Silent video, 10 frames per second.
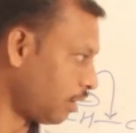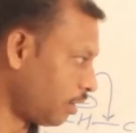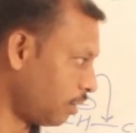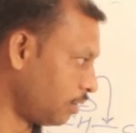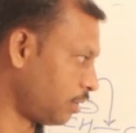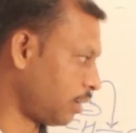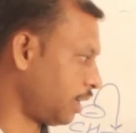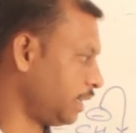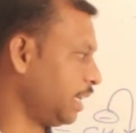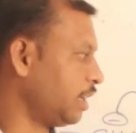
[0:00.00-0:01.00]

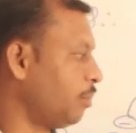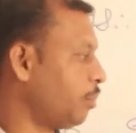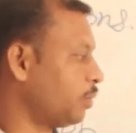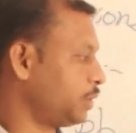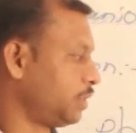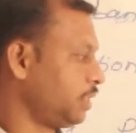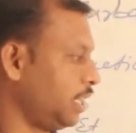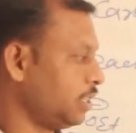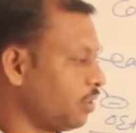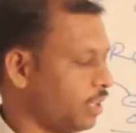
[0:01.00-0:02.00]
alkene compounds,
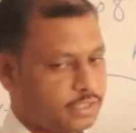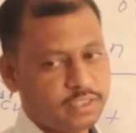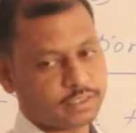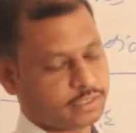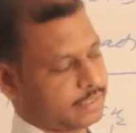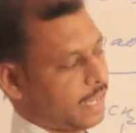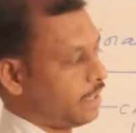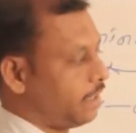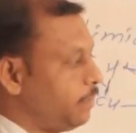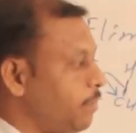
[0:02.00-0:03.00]
that is called as a
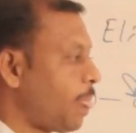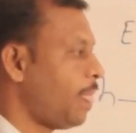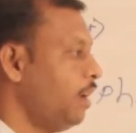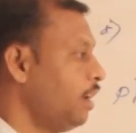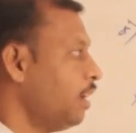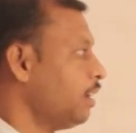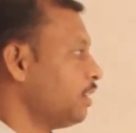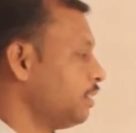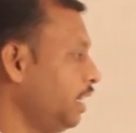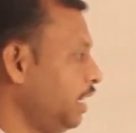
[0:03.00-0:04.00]
styrene.
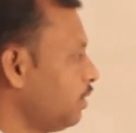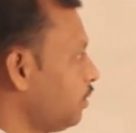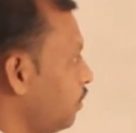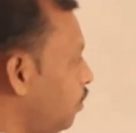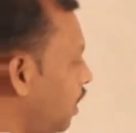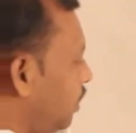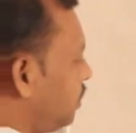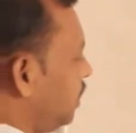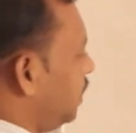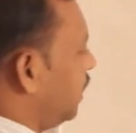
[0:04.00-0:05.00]
Then we want to see the